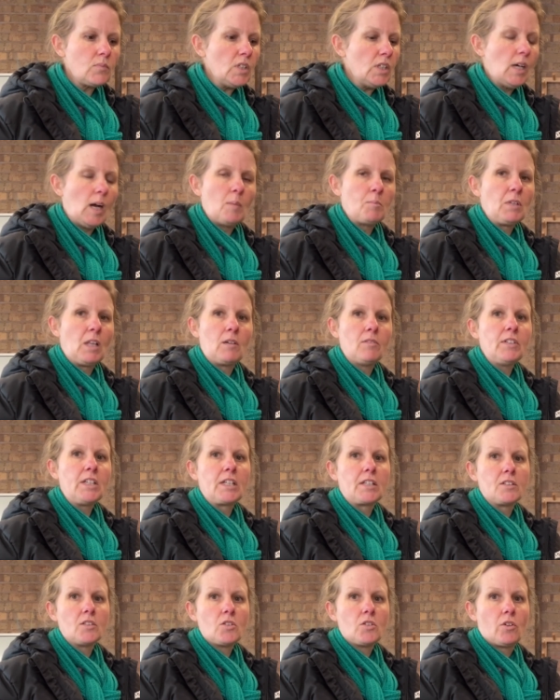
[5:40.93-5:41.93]
I'm loving
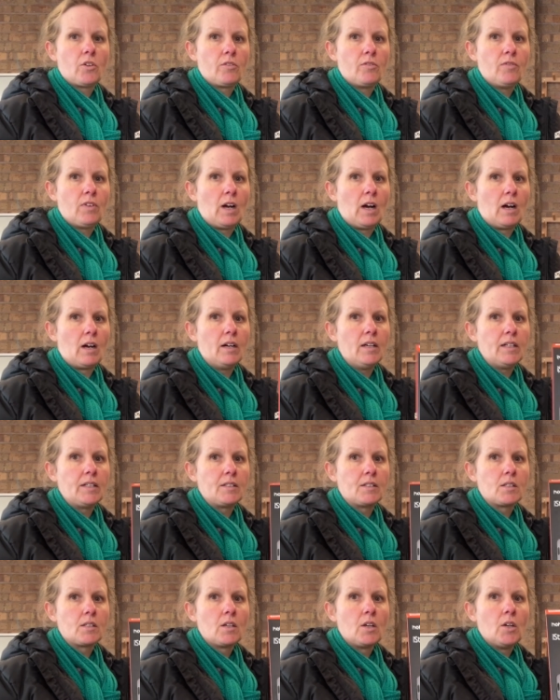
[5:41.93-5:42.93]
it so far.
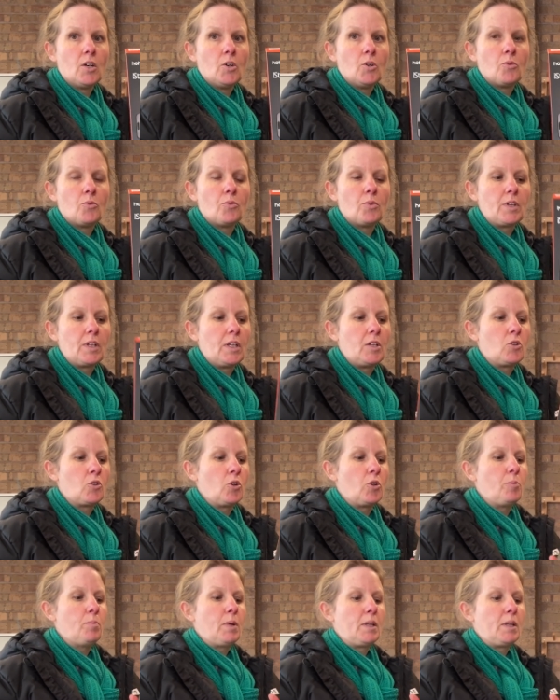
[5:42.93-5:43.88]
It's really good.